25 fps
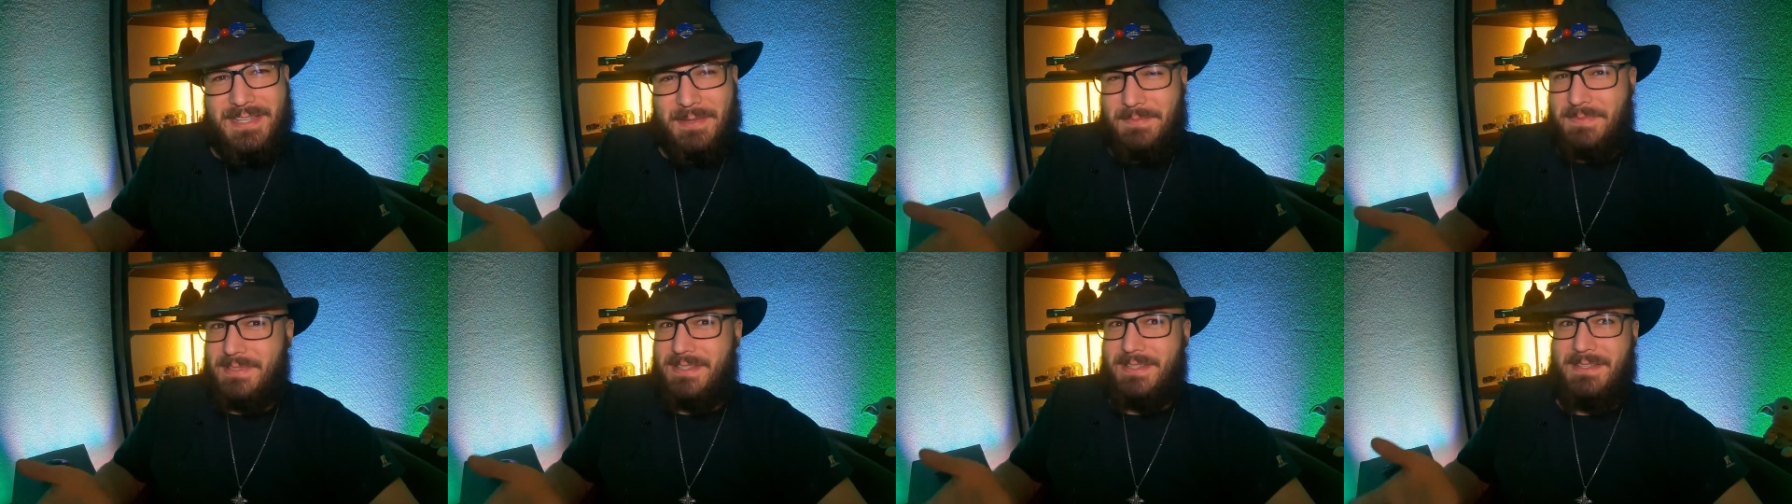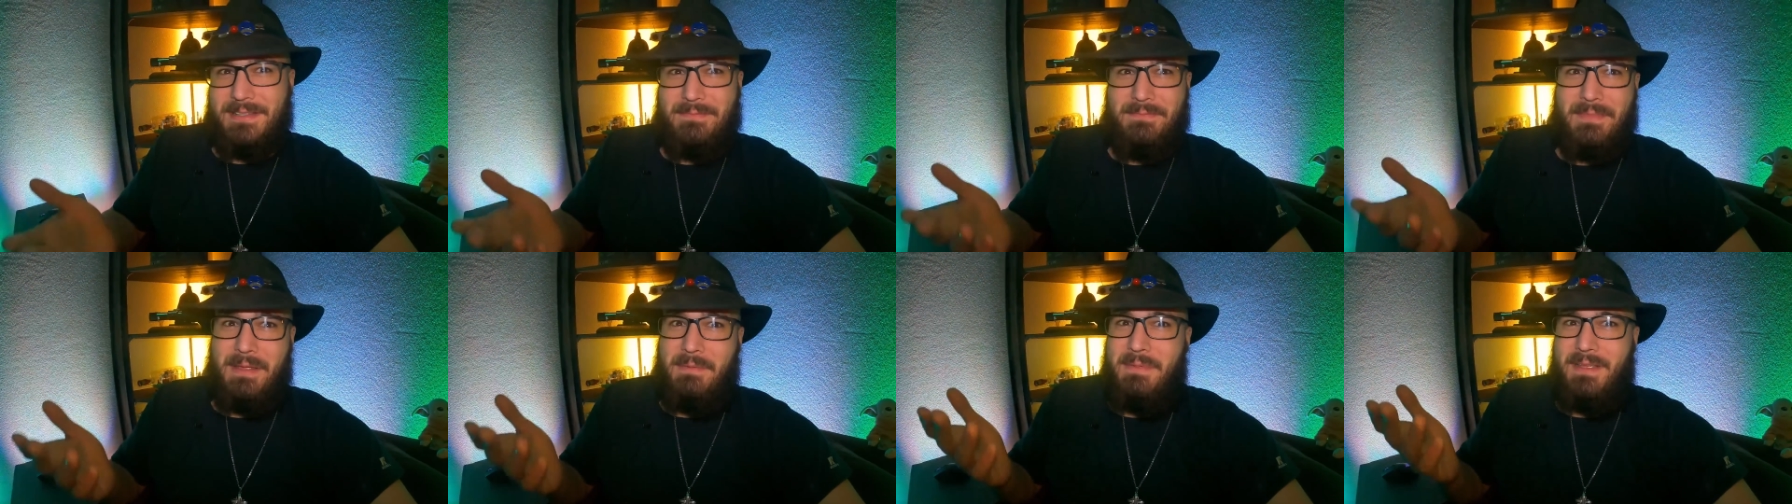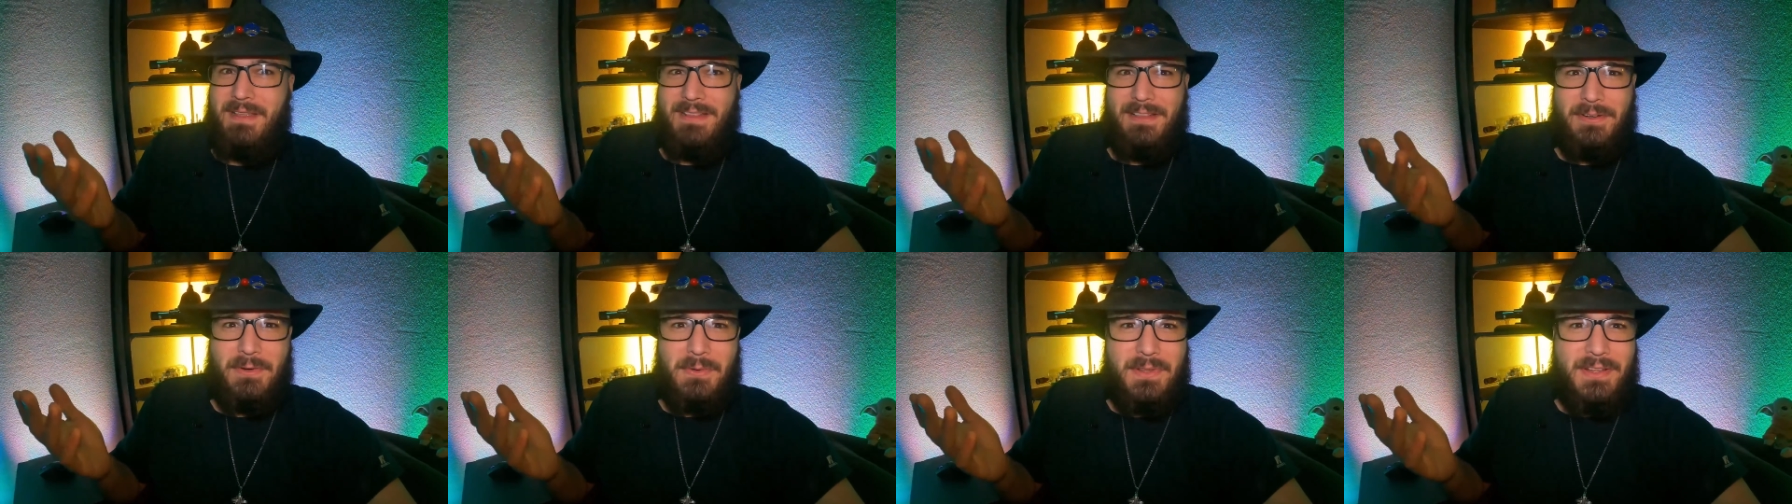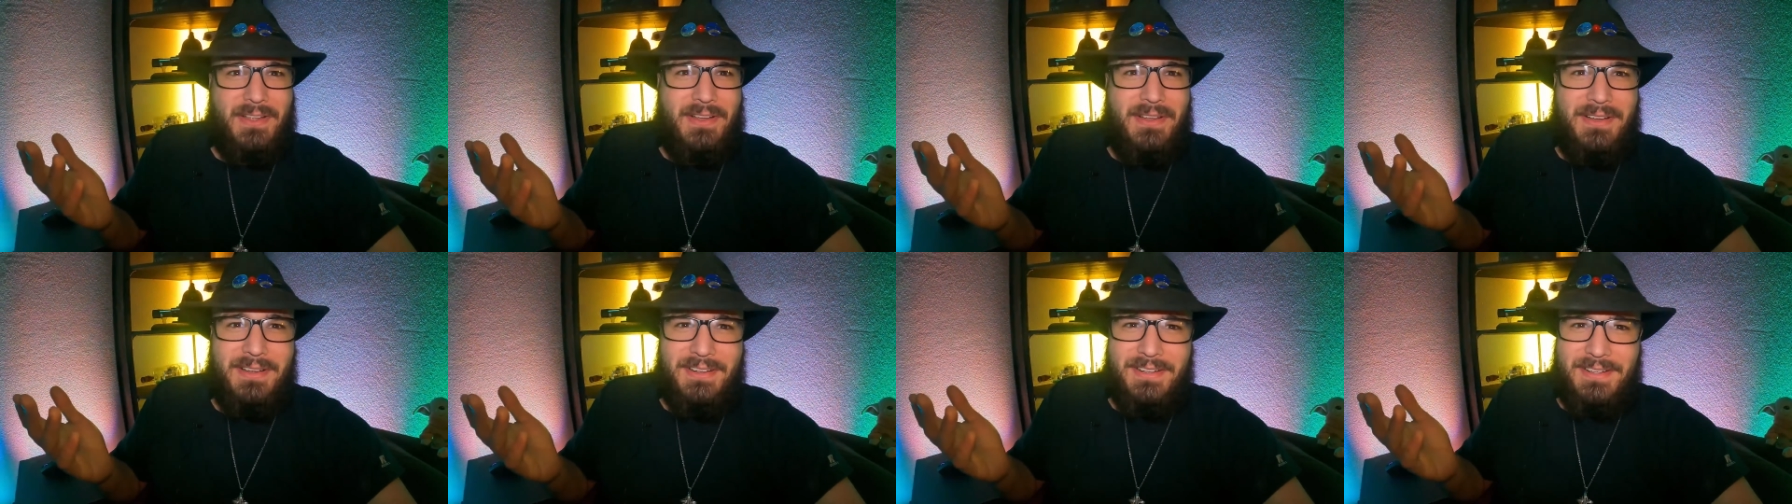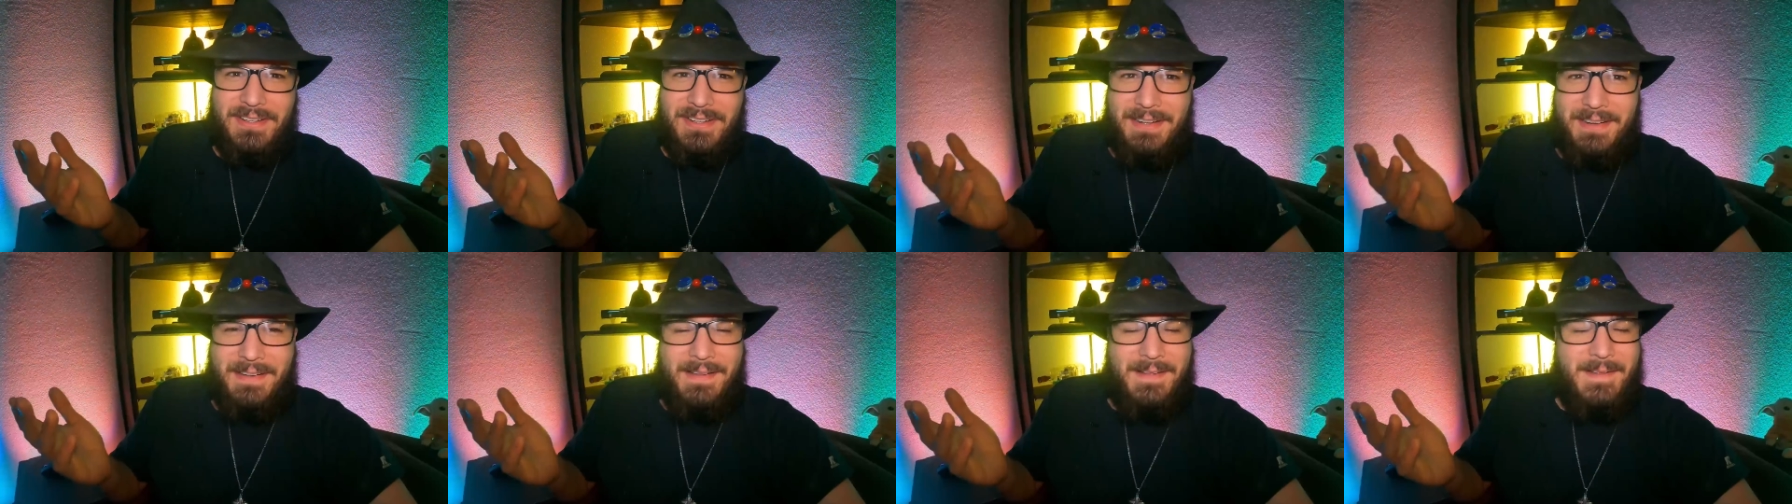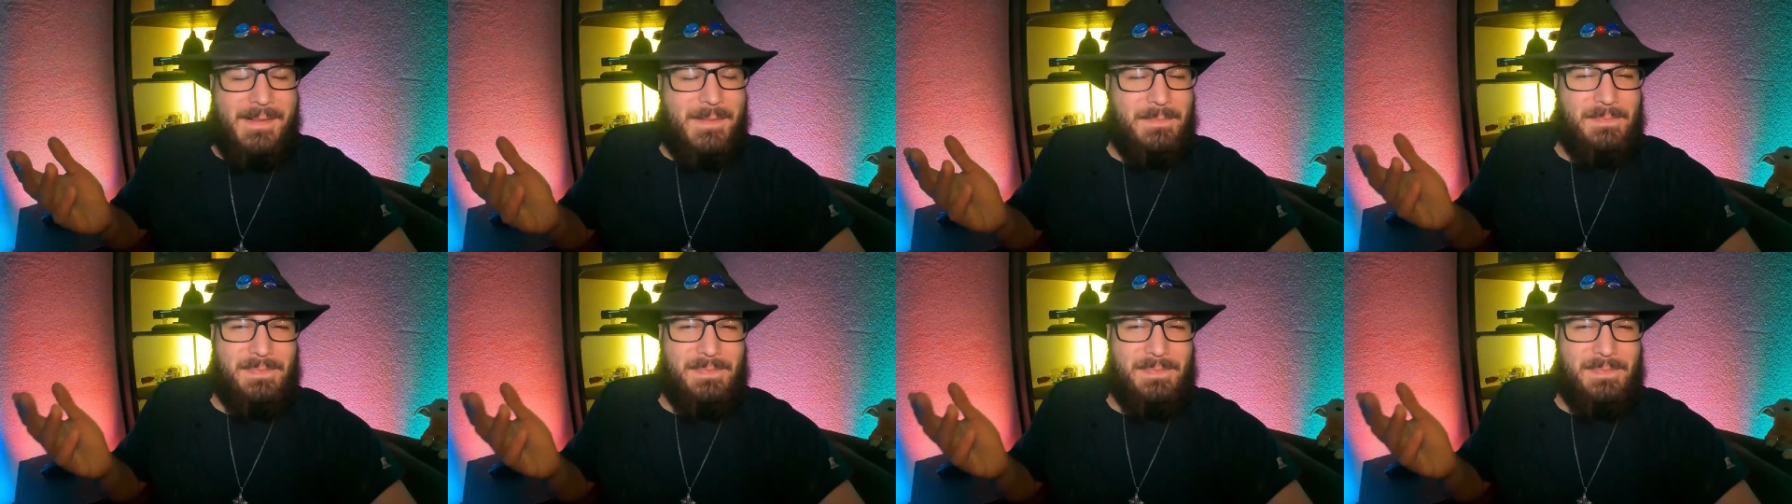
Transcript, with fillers: something maybe a little longer.